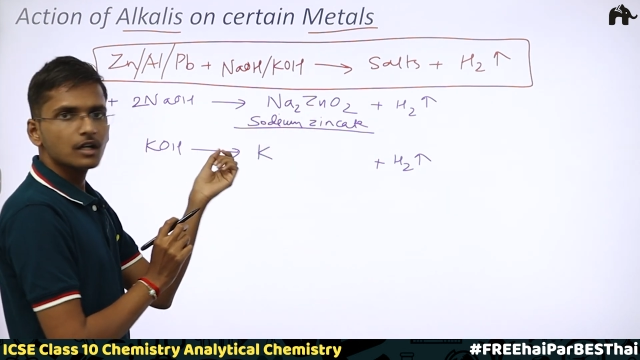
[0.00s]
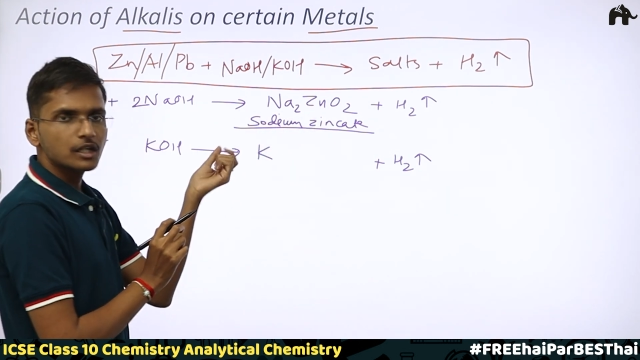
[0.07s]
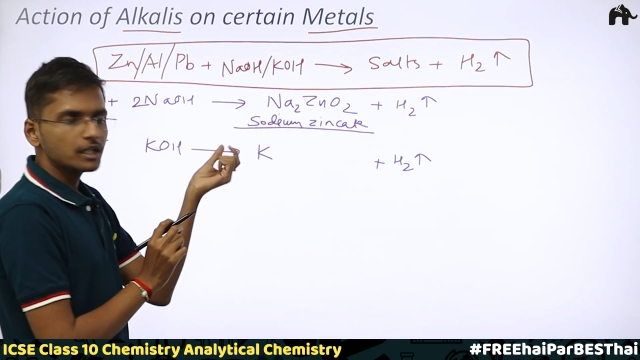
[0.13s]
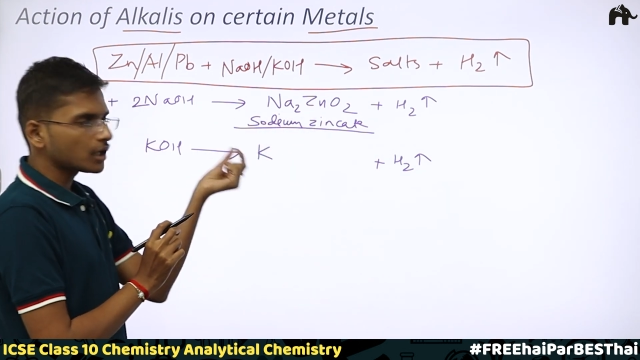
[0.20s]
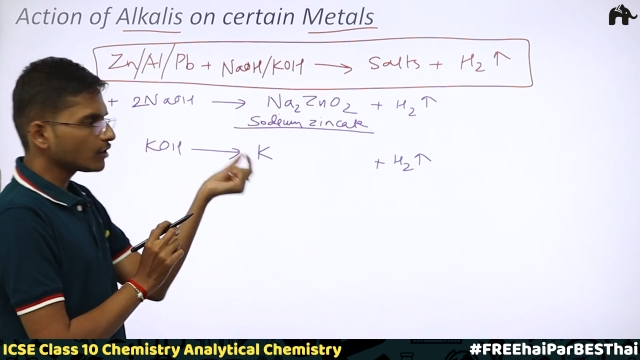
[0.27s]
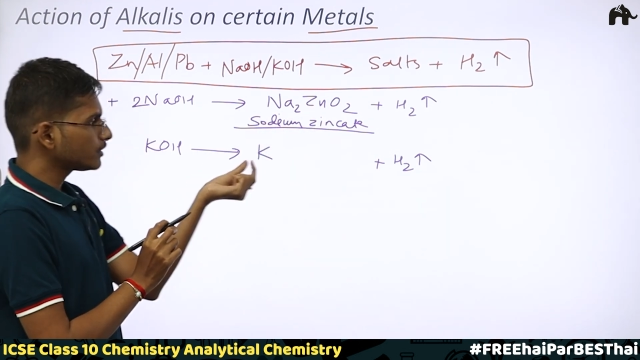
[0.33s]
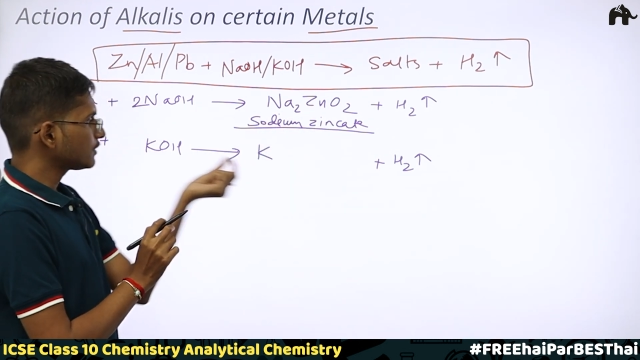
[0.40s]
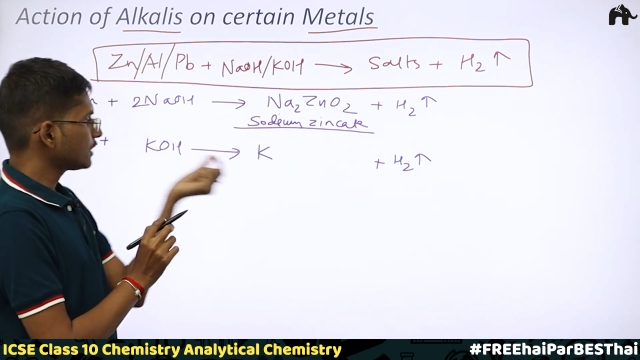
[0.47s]

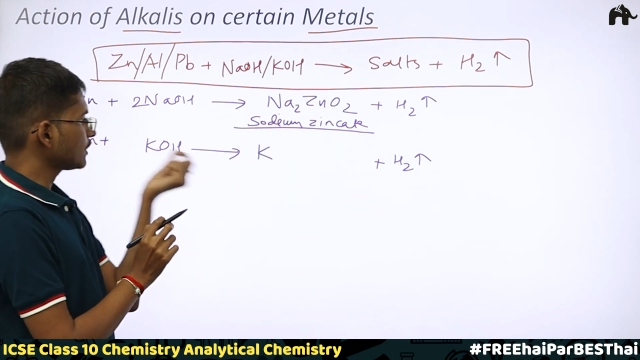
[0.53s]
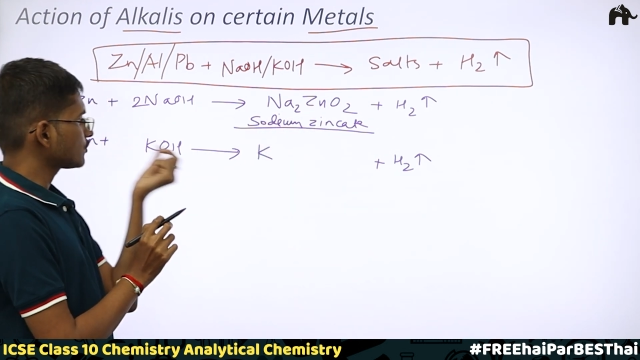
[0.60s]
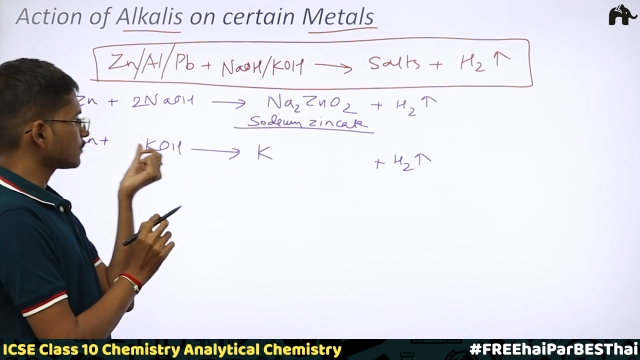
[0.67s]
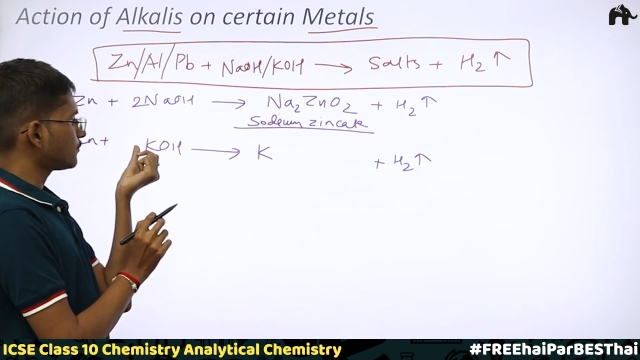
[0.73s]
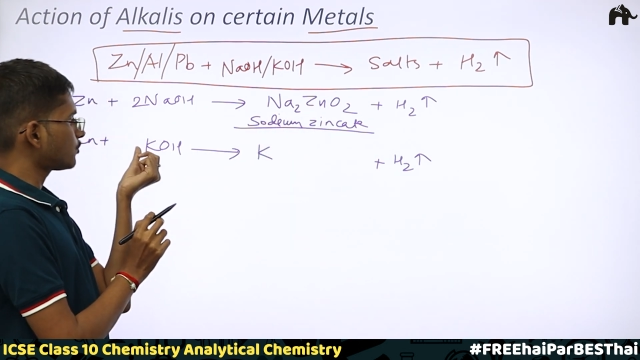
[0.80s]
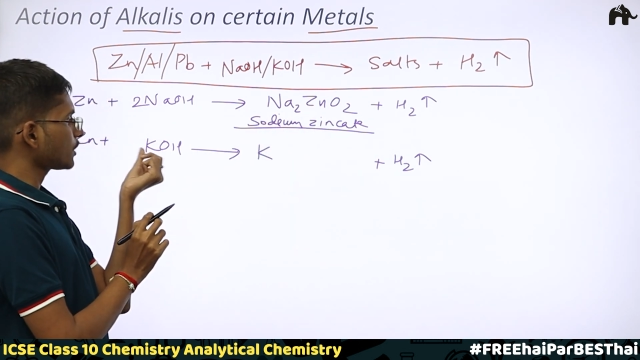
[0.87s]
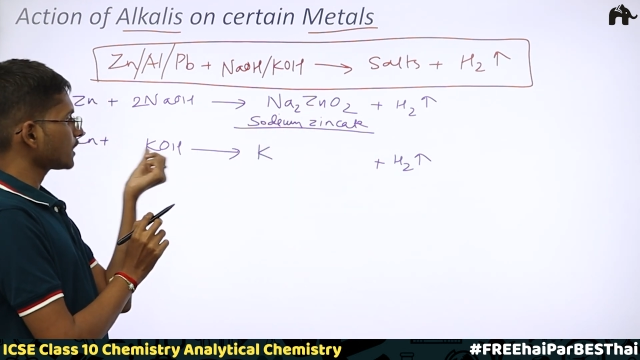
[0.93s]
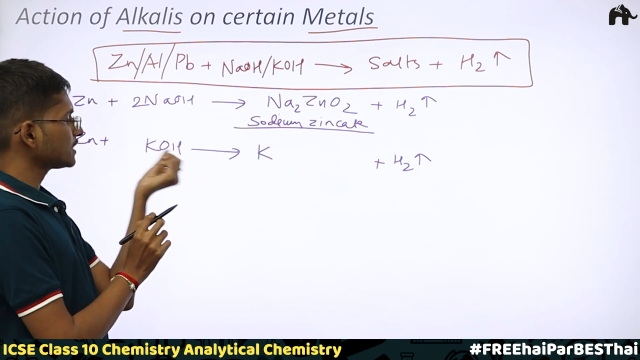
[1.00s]
Now in case
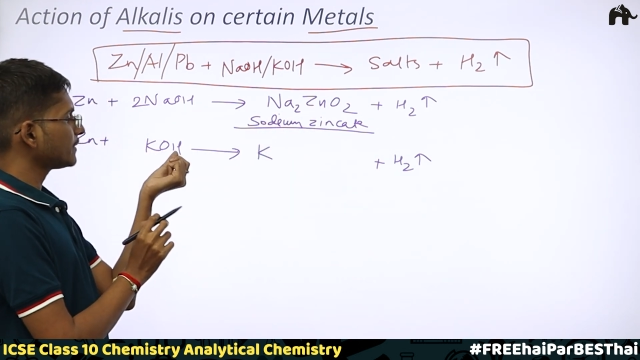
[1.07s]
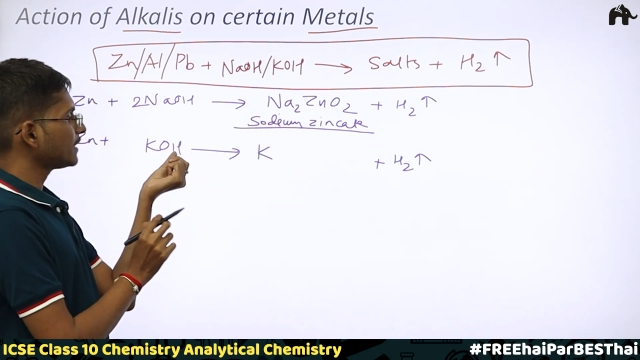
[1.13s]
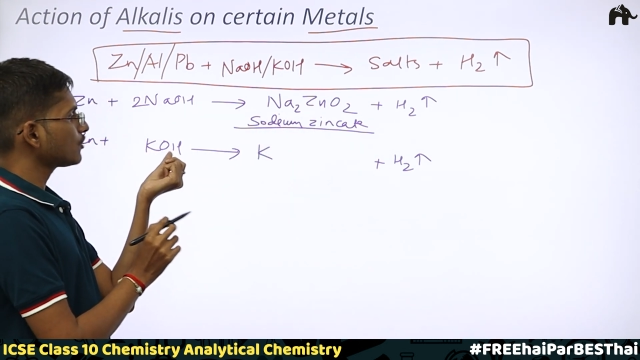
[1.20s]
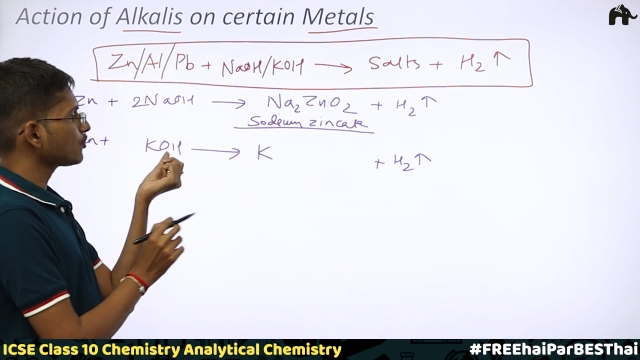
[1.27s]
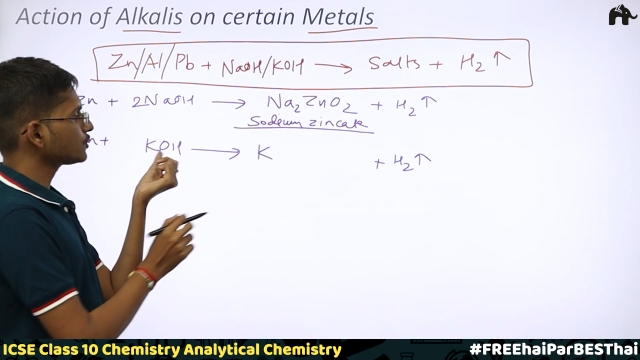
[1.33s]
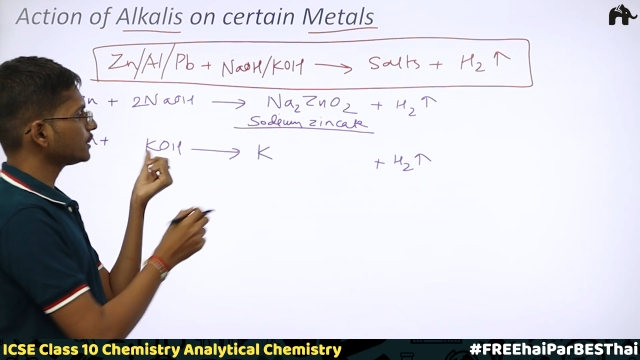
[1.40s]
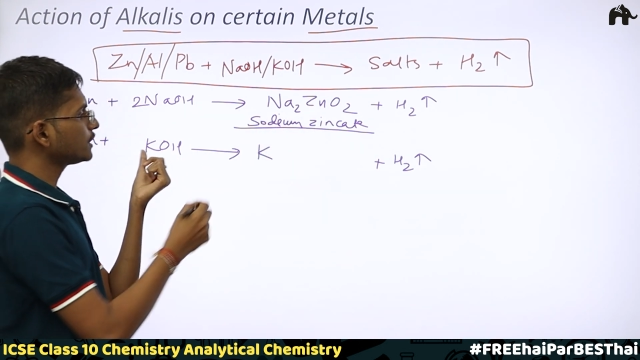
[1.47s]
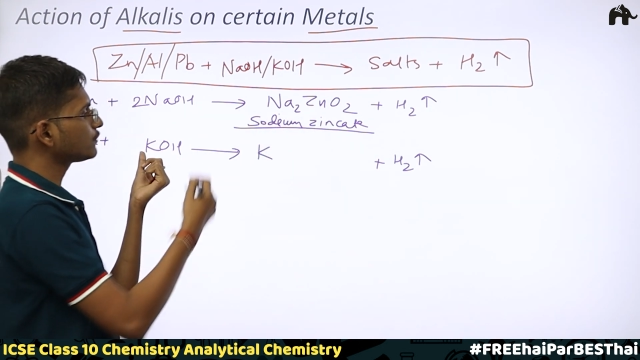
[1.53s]
of potassium
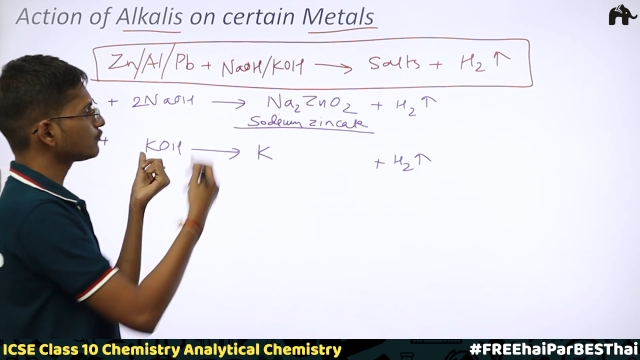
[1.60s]
hydroxide,